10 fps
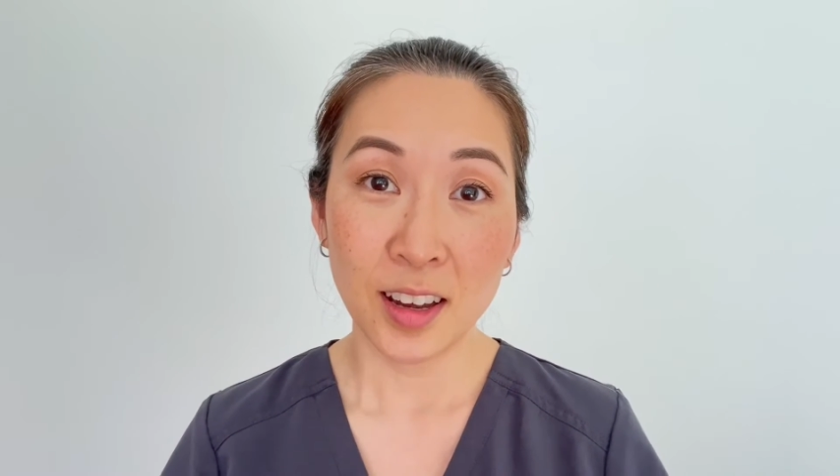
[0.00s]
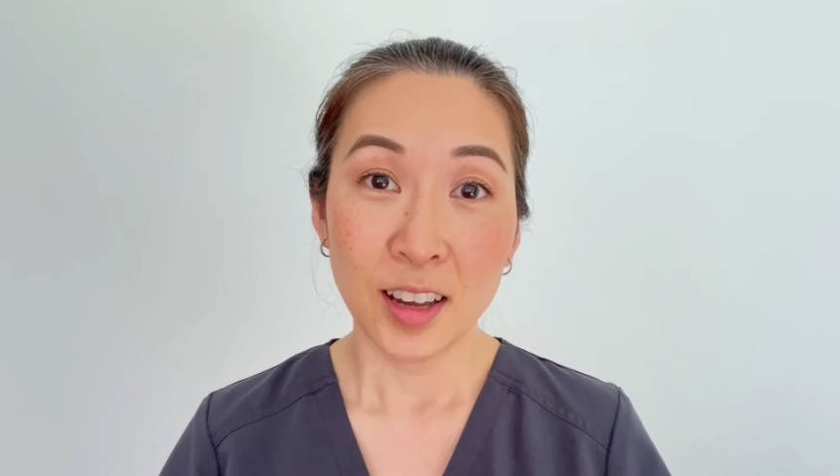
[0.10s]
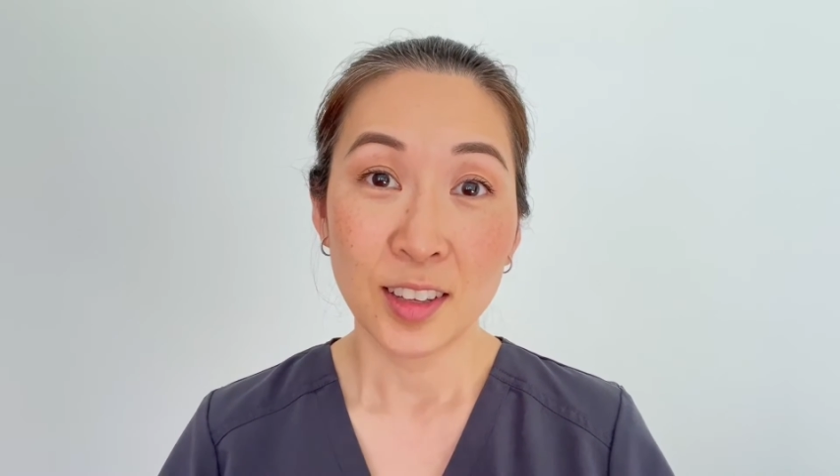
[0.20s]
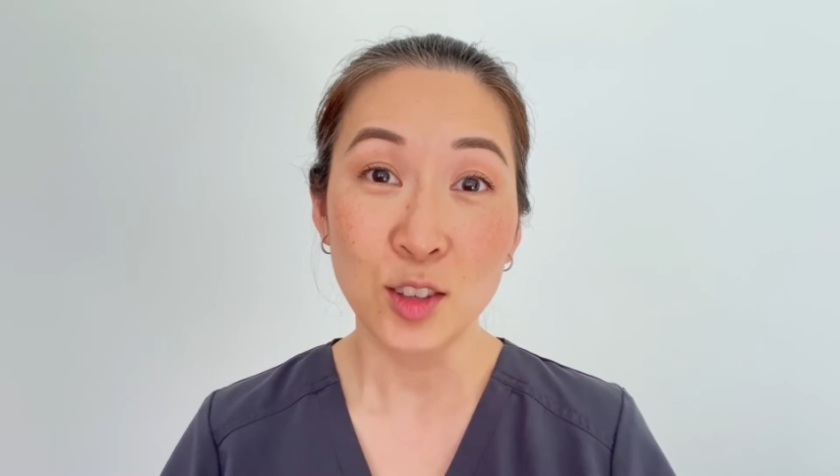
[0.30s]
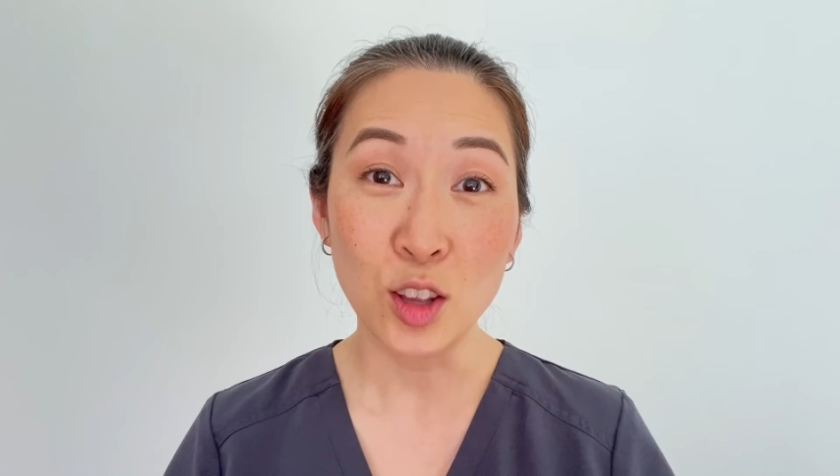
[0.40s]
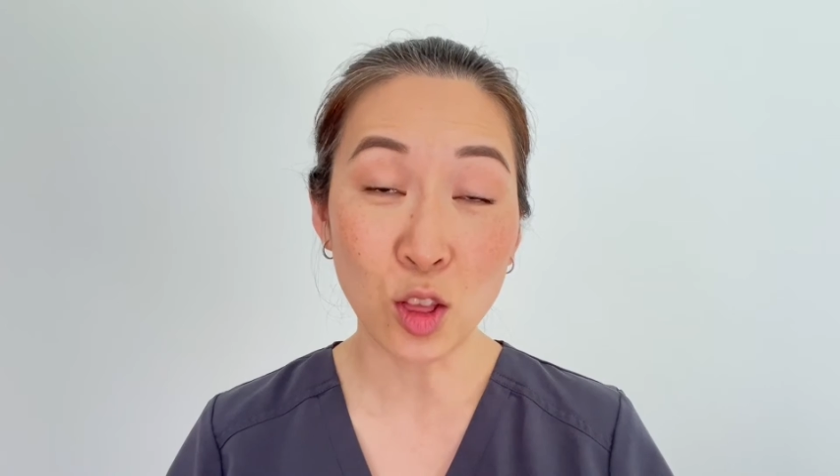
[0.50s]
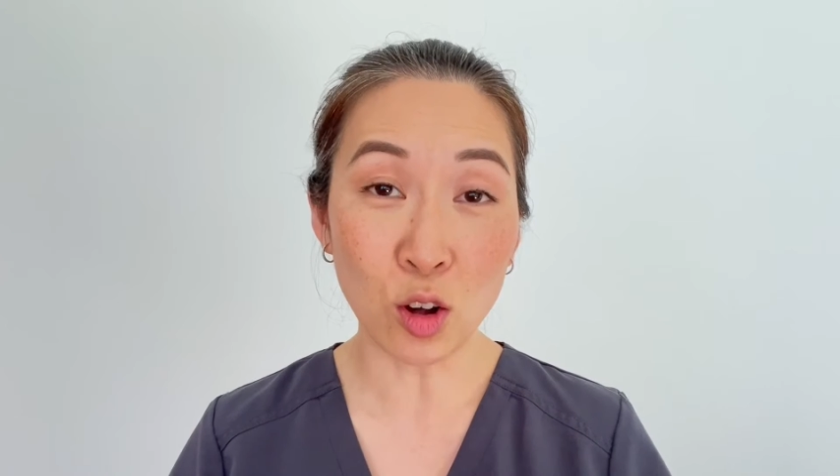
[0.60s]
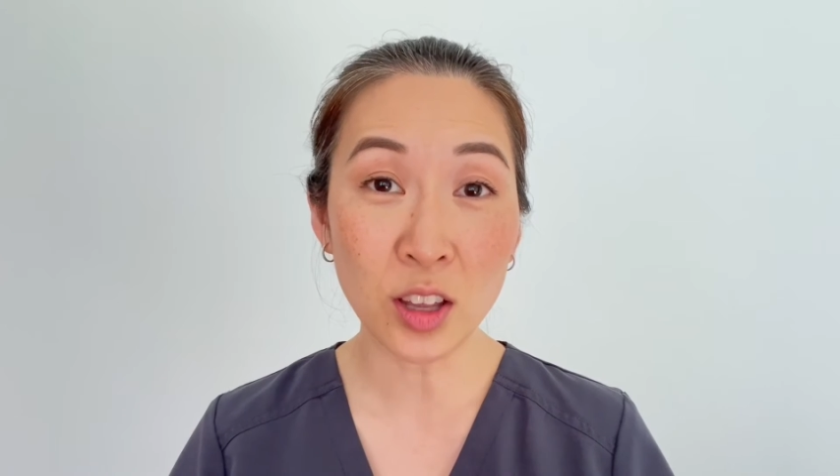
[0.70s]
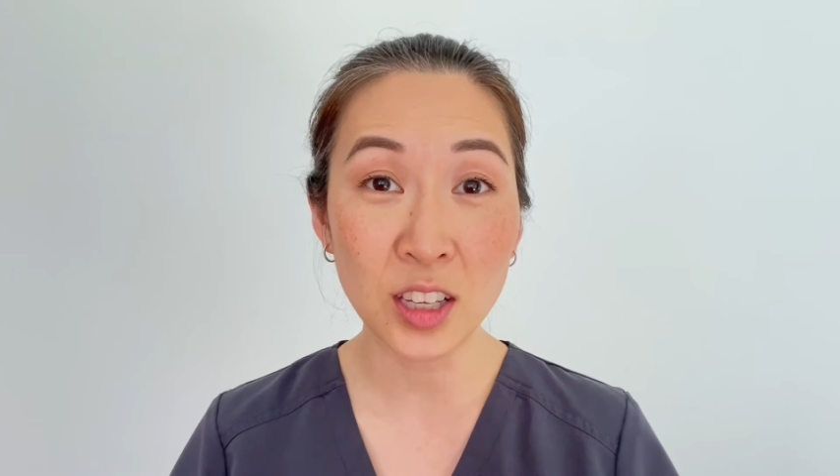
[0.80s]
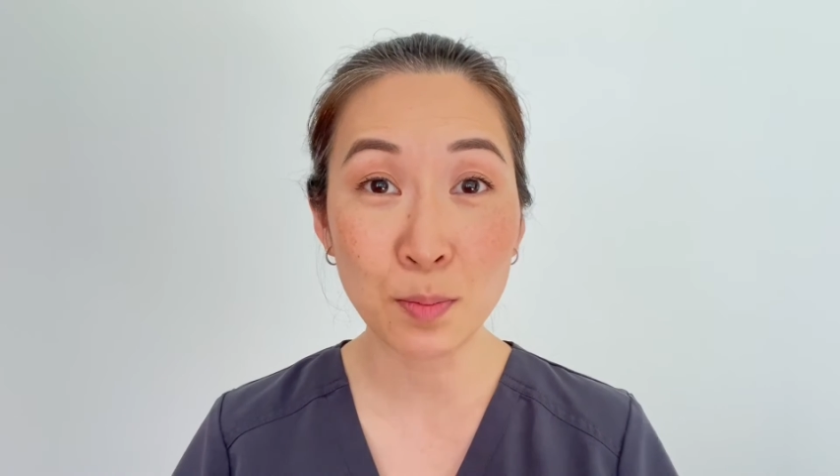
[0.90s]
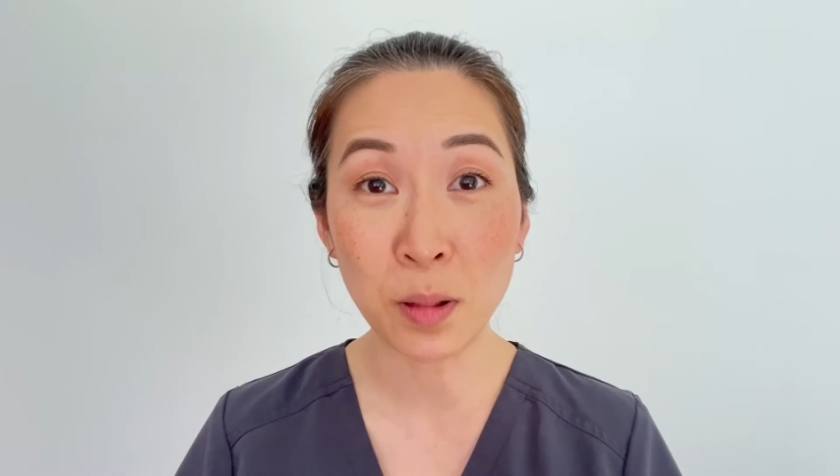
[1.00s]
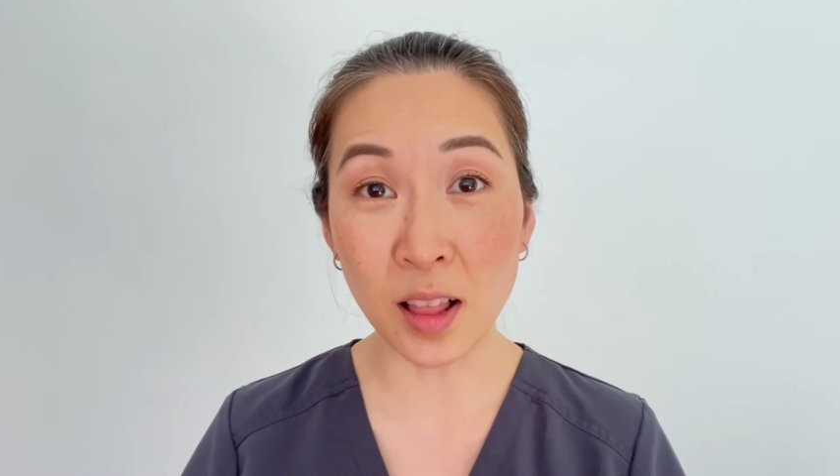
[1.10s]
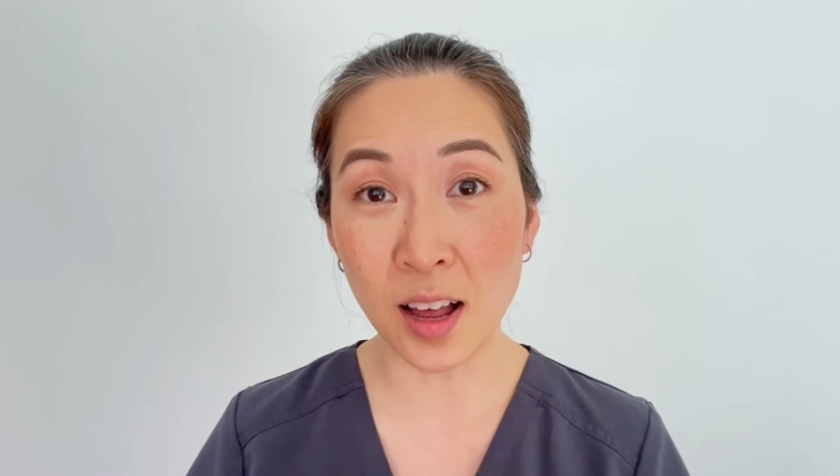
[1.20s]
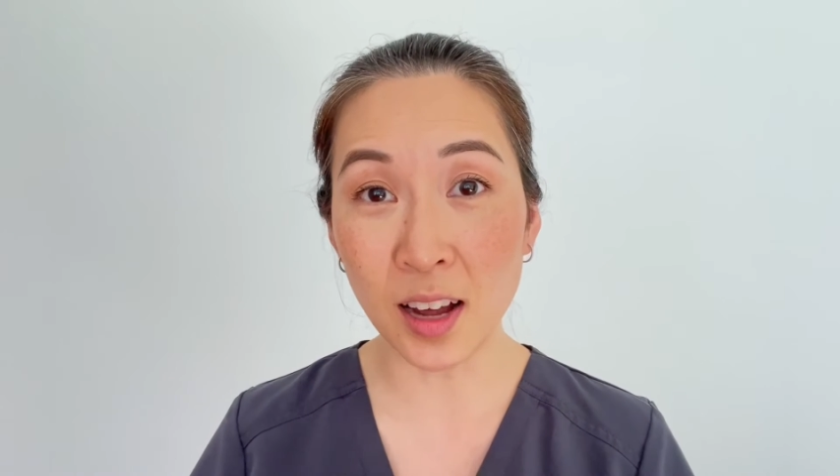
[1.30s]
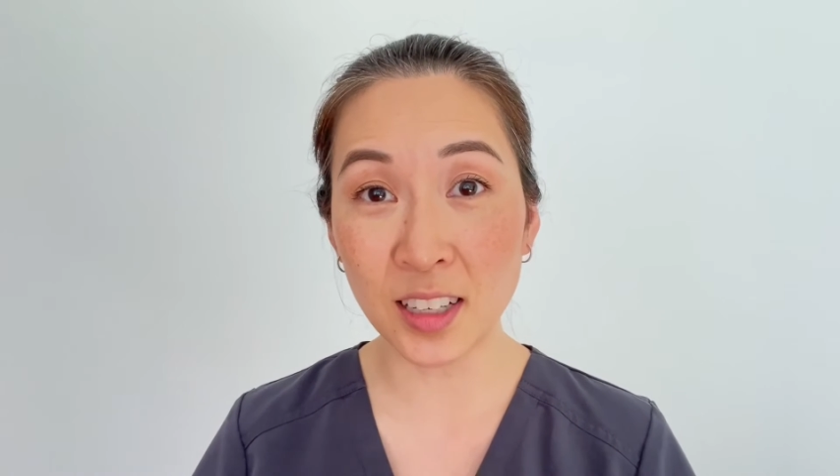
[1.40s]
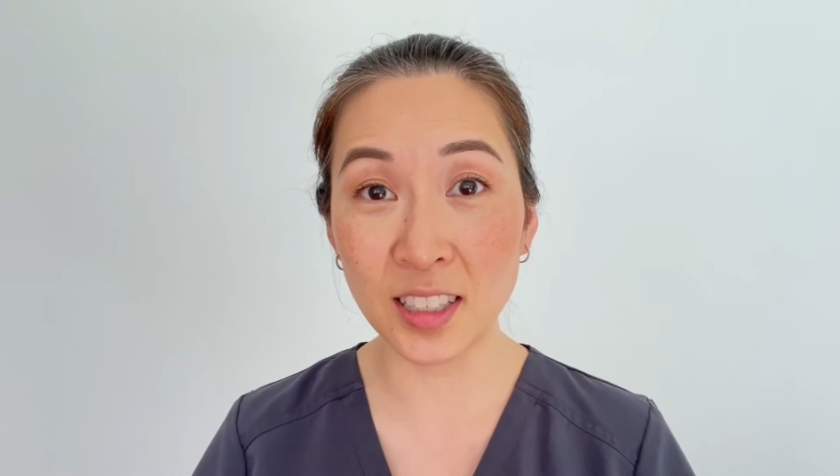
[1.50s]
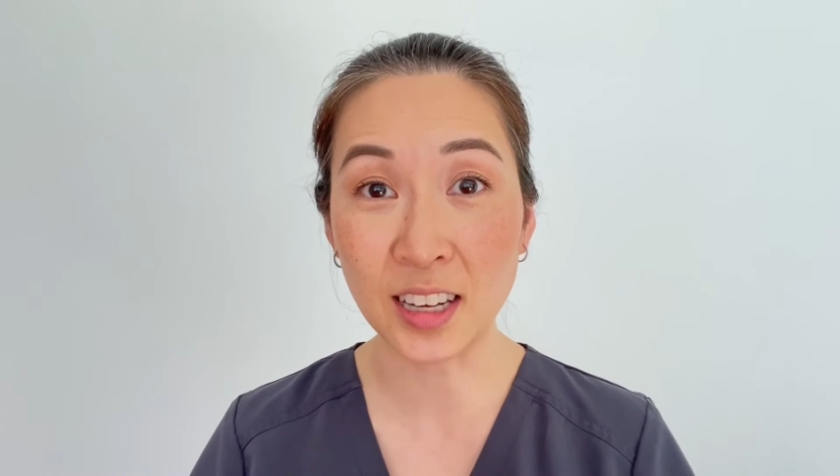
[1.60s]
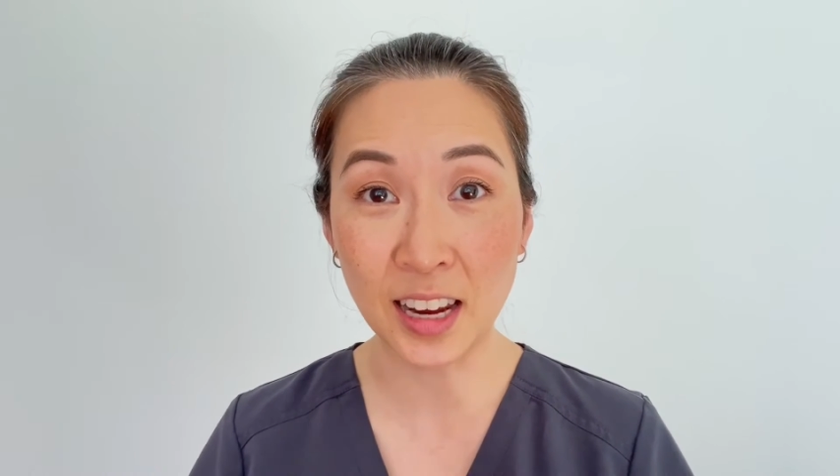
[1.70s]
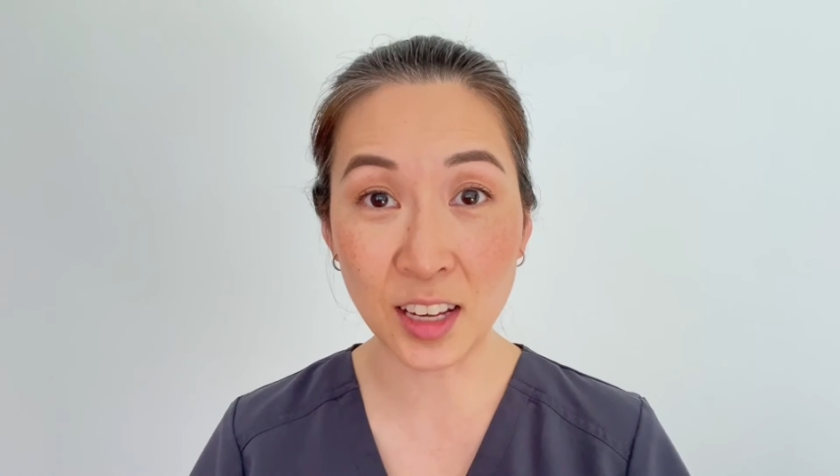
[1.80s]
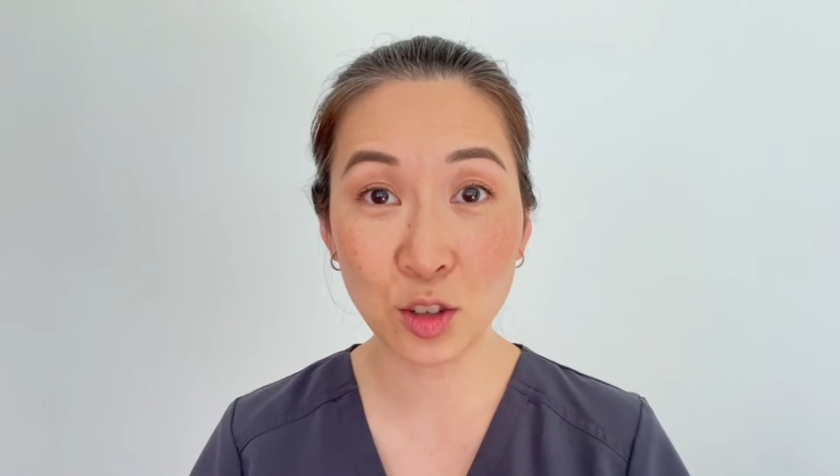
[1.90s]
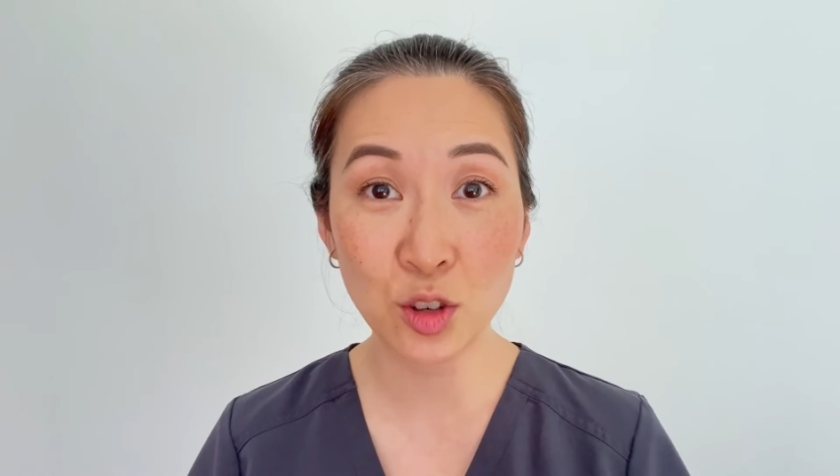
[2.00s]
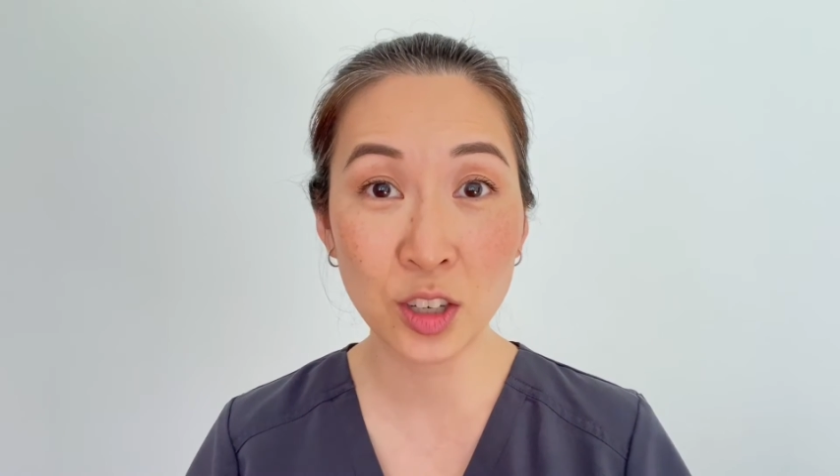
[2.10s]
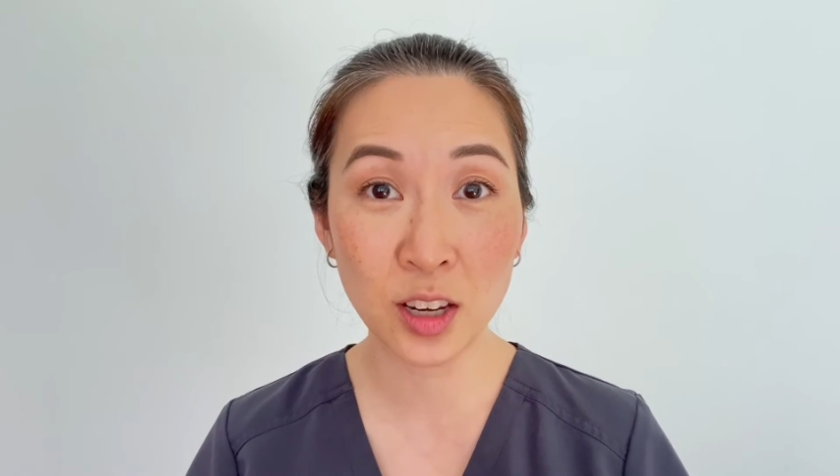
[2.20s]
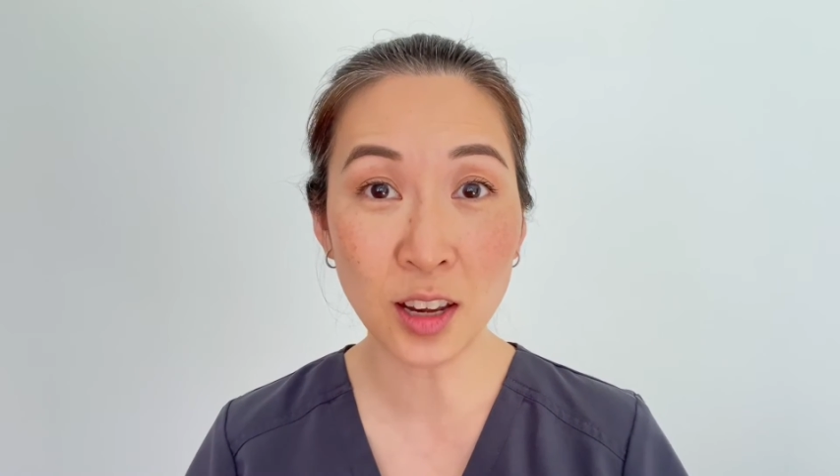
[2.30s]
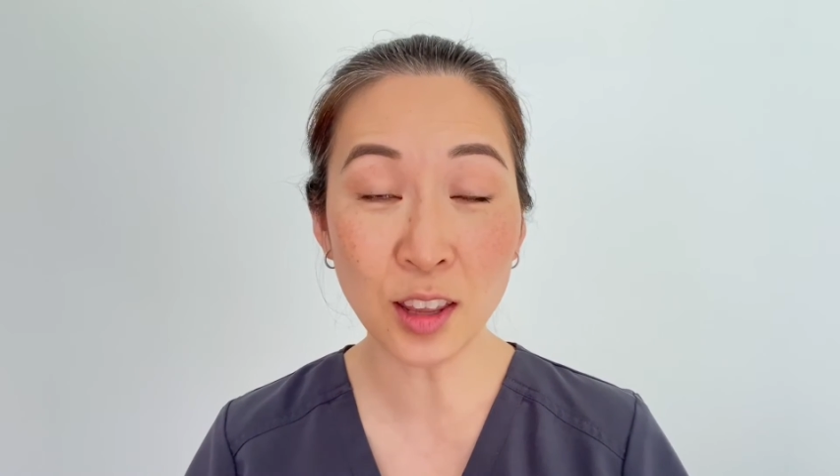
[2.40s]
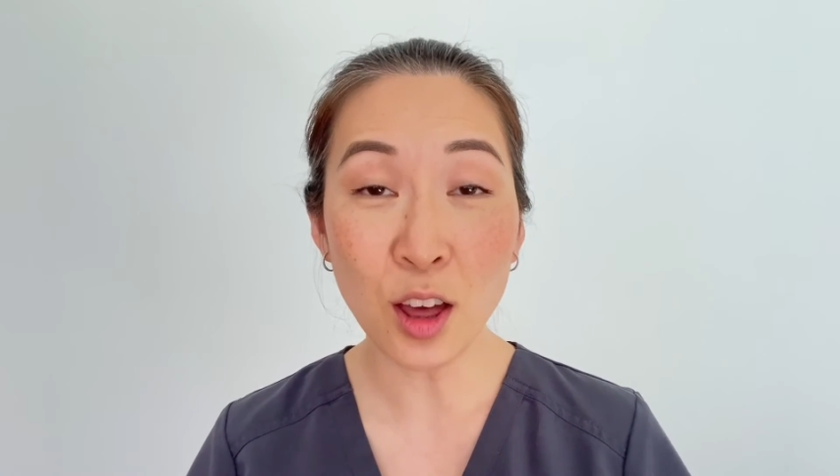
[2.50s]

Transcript: So the longer this plaque stays on your teeth,